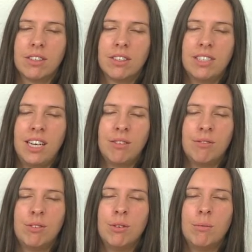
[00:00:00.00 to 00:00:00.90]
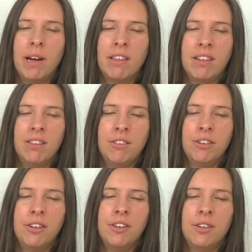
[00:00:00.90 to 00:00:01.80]
Take a full breath in through
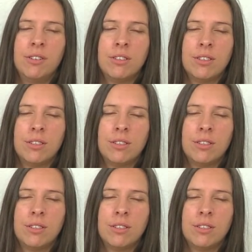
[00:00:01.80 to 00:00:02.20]
your nose